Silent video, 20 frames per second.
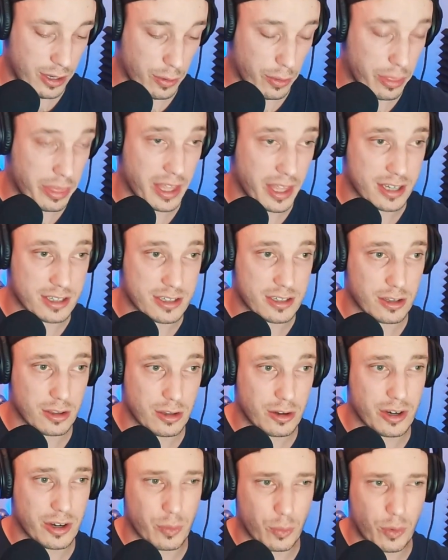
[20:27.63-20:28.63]
things to
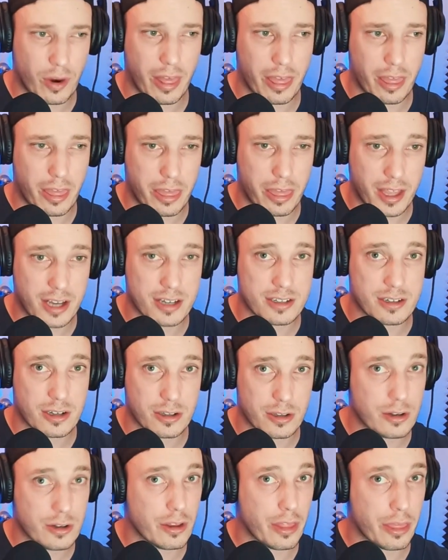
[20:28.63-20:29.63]
learn. And one of the things to
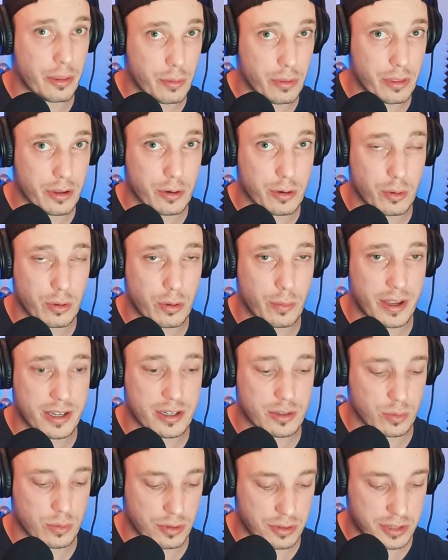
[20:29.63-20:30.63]
learn through the Cooler
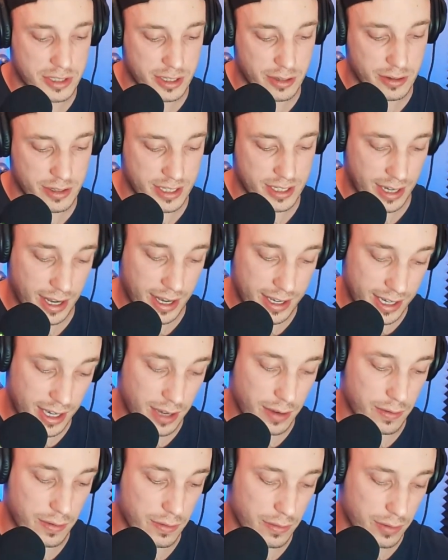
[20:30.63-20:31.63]
Master World series that I
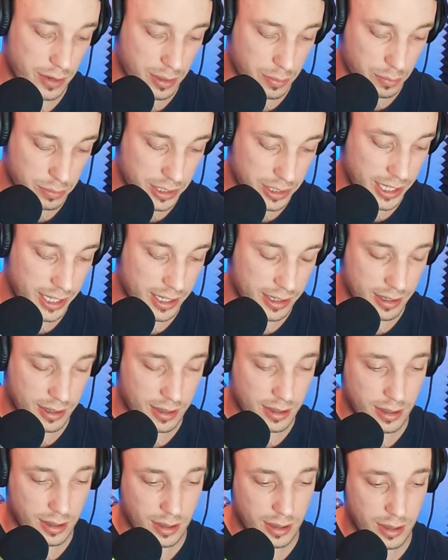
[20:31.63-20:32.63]
didn't complete
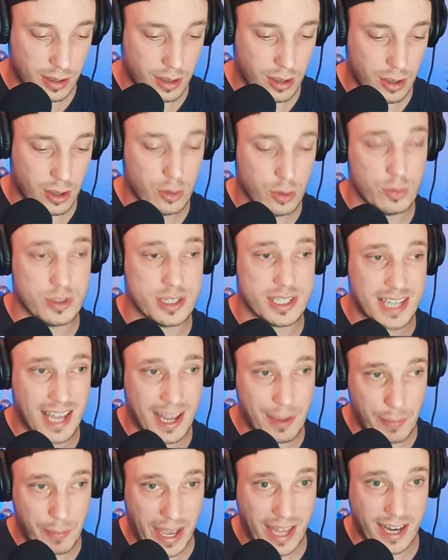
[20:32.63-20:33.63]
was
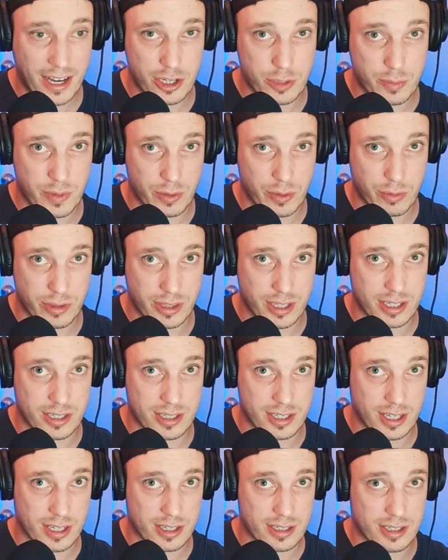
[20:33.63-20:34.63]
time management with these
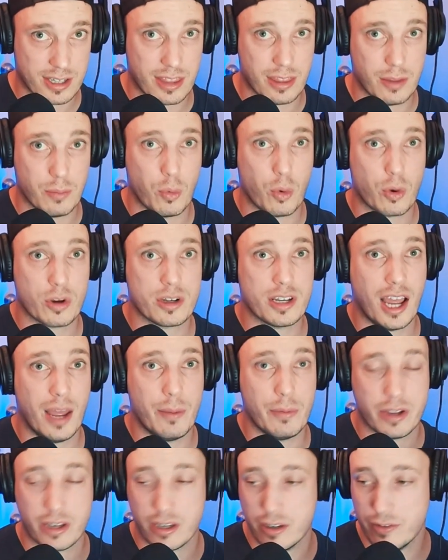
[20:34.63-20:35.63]
things. And the more
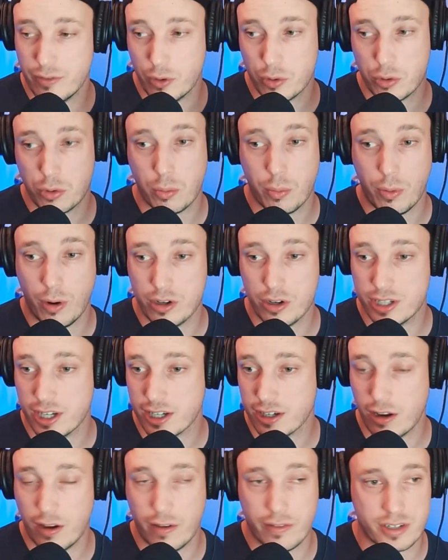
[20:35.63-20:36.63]
time you can devote to a
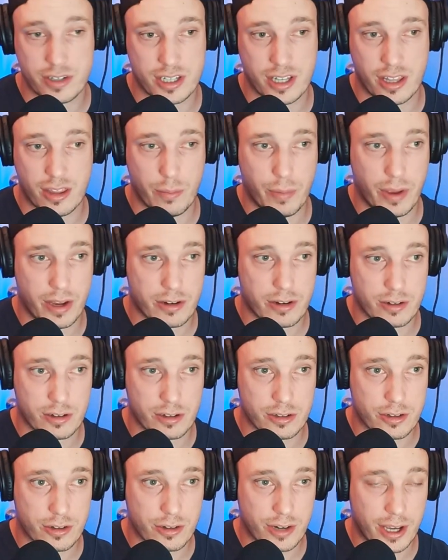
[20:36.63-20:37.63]
project, obviously, the better
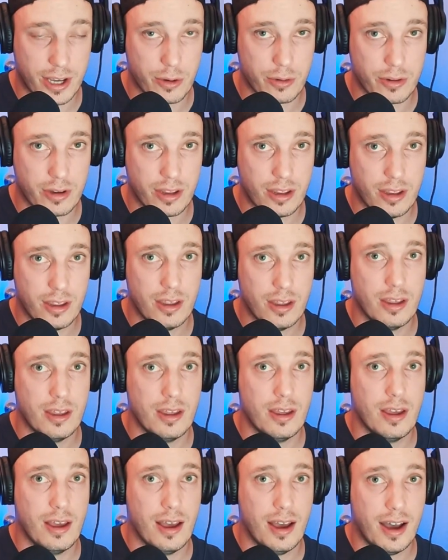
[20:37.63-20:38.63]
it'll turn out.
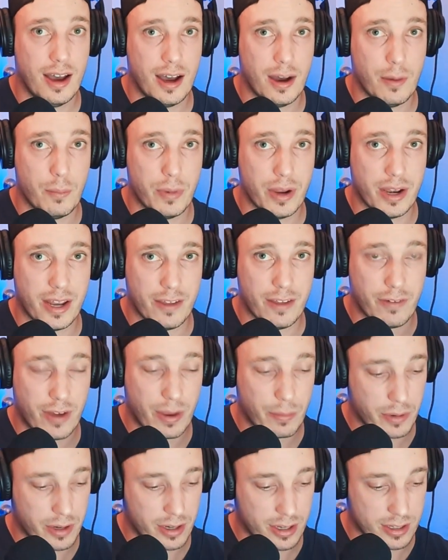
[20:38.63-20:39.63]
But if
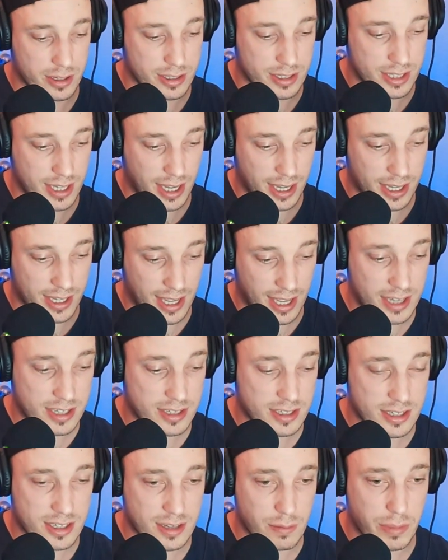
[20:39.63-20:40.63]
I'm going to say yes
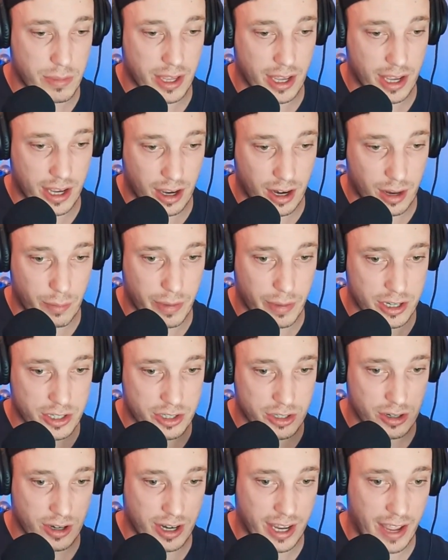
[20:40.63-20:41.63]
to something, I got to make
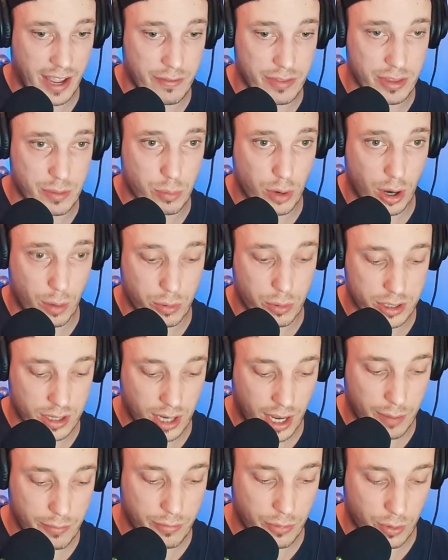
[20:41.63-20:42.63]
sure I have the proper
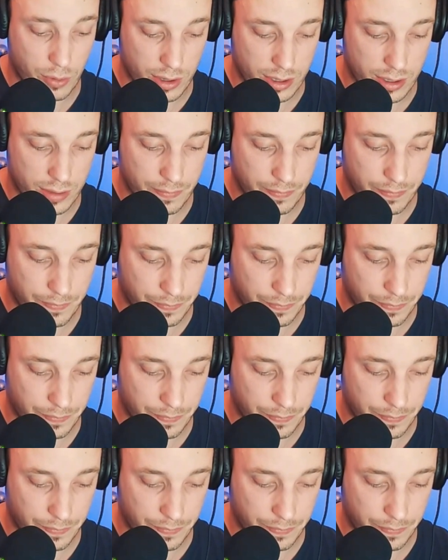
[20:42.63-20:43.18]
time for it.